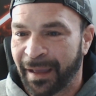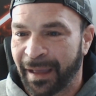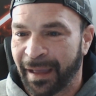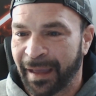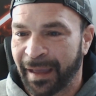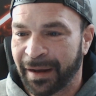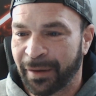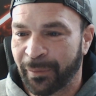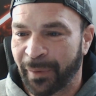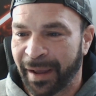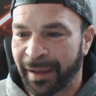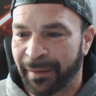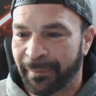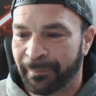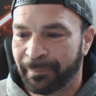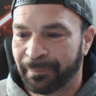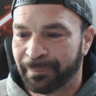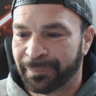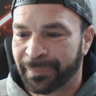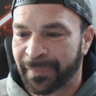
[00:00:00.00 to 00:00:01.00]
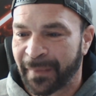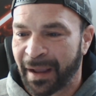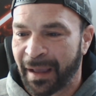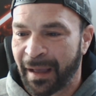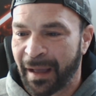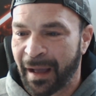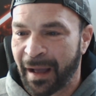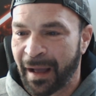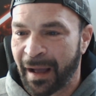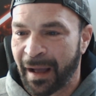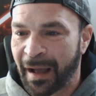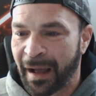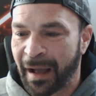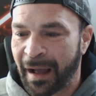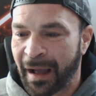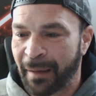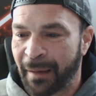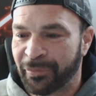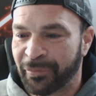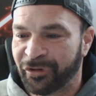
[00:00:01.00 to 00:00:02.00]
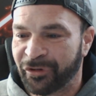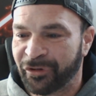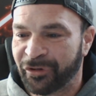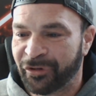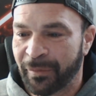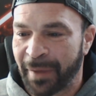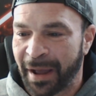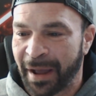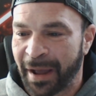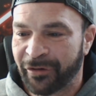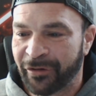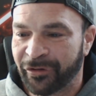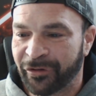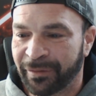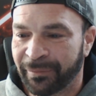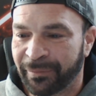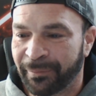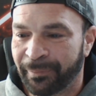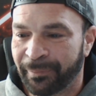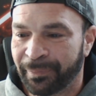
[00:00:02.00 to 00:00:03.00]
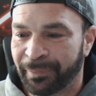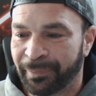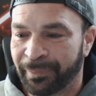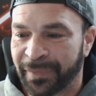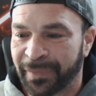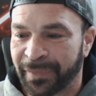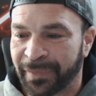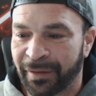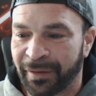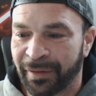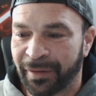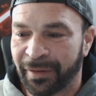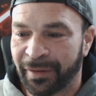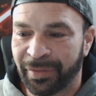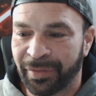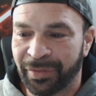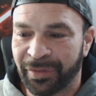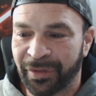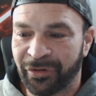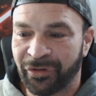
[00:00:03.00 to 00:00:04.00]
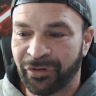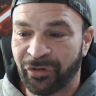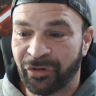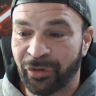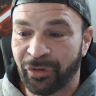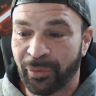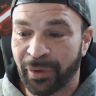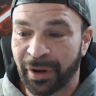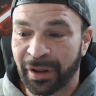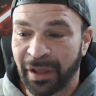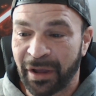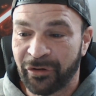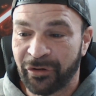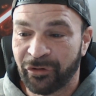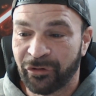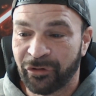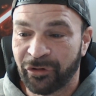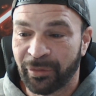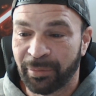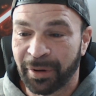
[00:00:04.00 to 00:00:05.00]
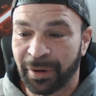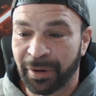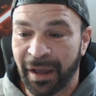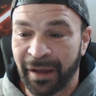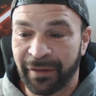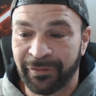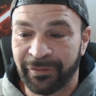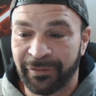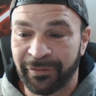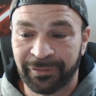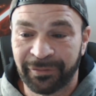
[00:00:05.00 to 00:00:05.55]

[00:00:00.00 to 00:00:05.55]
Anyway, I'm Stephen Bastian. This is the relationship life.